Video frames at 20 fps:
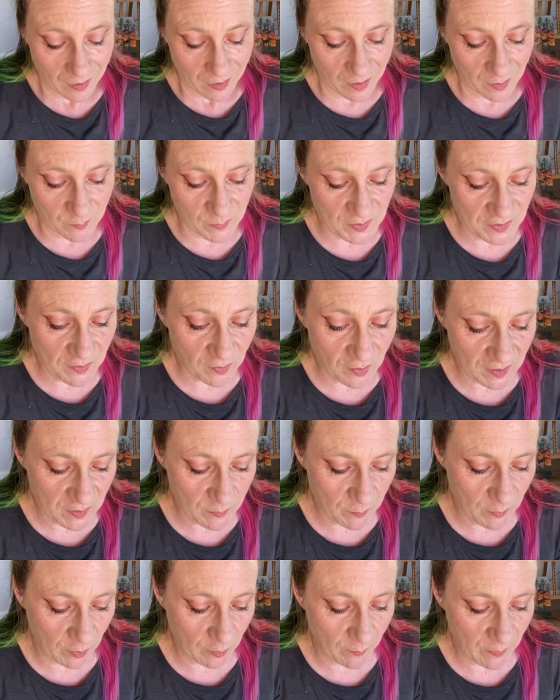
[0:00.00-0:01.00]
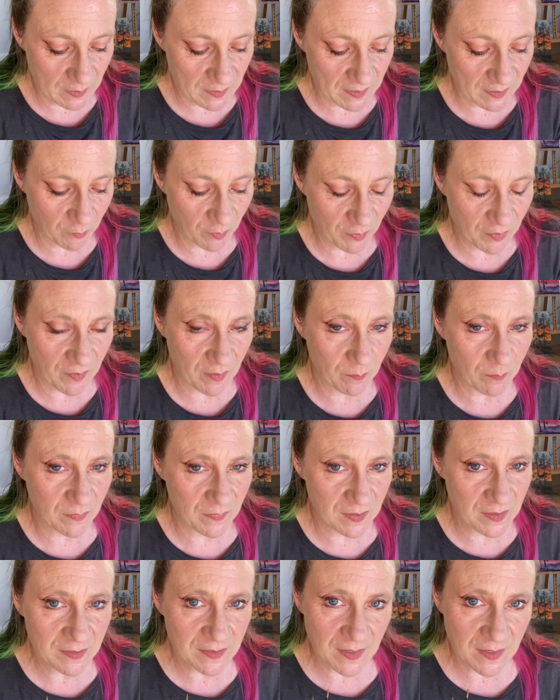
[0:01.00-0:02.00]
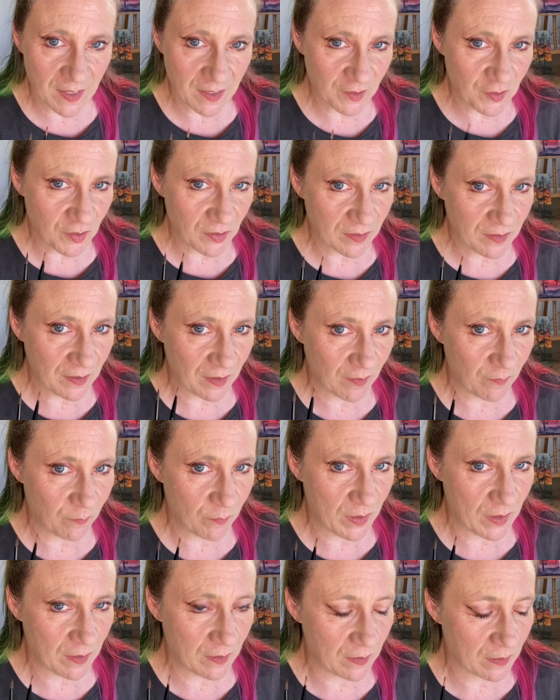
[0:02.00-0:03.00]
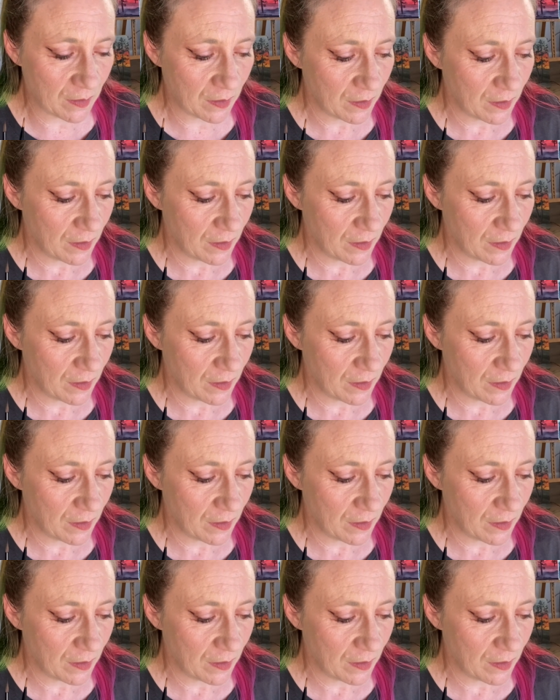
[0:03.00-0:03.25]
I'm still experimenting with them. These actually have been